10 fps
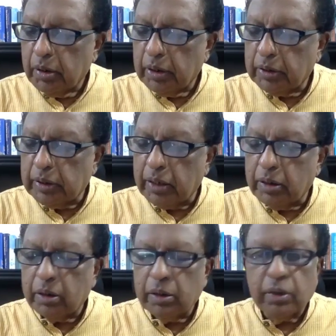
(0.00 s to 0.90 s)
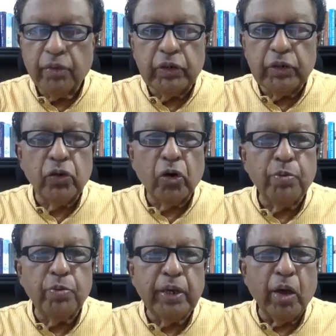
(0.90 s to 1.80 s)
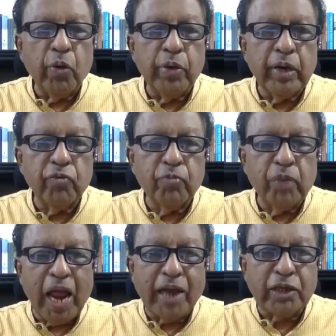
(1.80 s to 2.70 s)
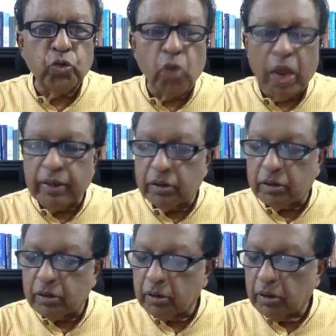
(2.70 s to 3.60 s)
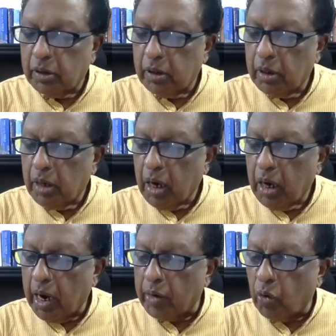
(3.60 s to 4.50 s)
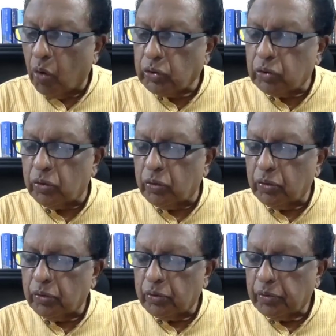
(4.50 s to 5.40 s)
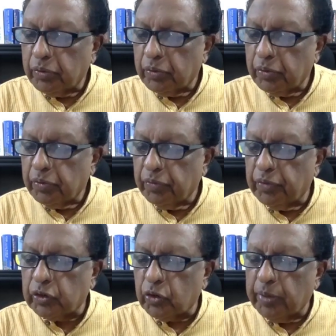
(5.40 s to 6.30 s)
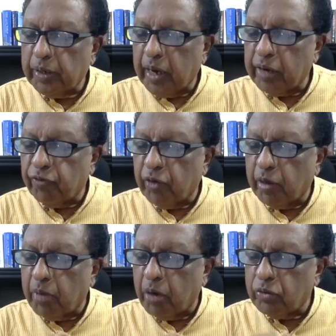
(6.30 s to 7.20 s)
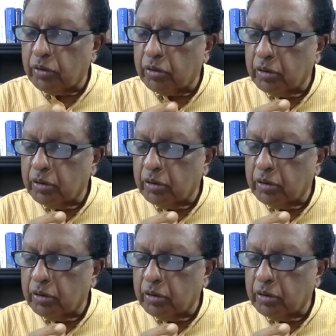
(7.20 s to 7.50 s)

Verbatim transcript: He said, we should all be aware of black swans. And also, we should be careful about